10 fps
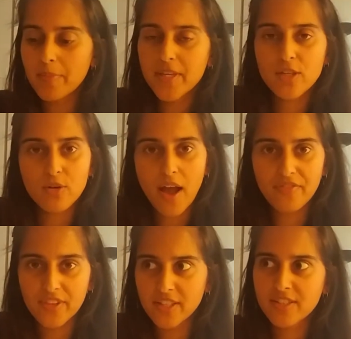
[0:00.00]
you're at
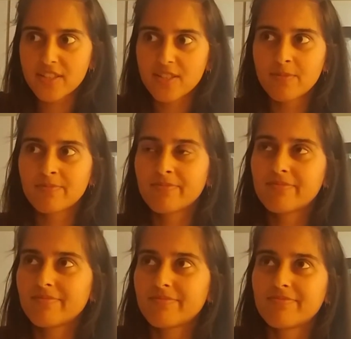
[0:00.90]
this
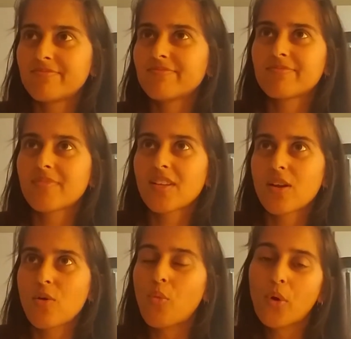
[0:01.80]

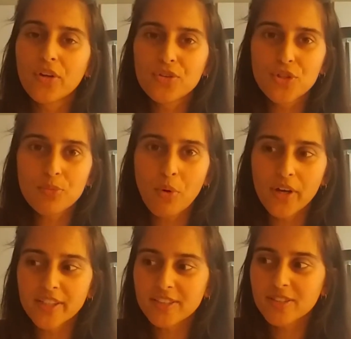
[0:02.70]

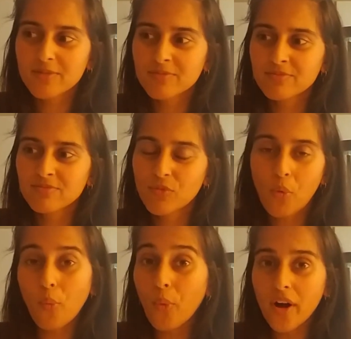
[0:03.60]

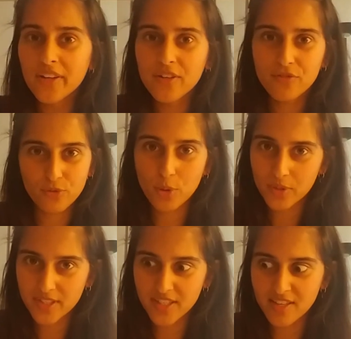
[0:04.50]
102.1
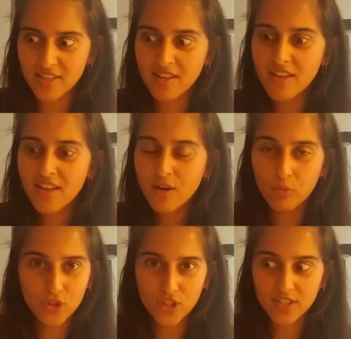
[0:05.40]
frequency,
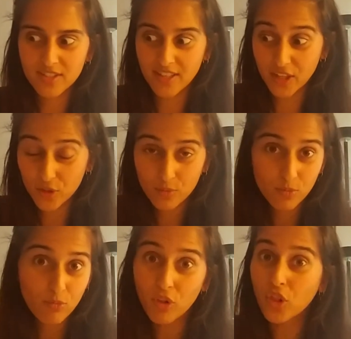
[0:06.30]
which is like
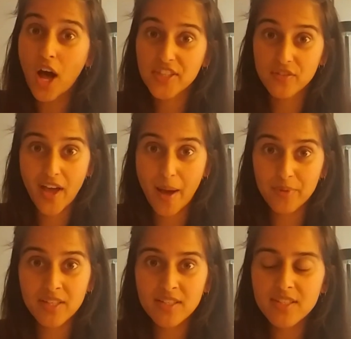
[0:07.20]
lots of
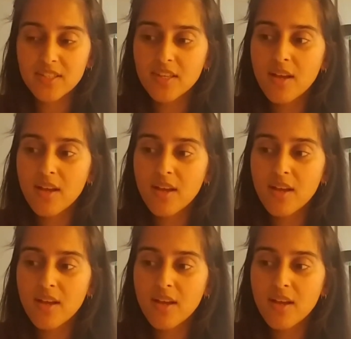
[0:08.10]
happiness.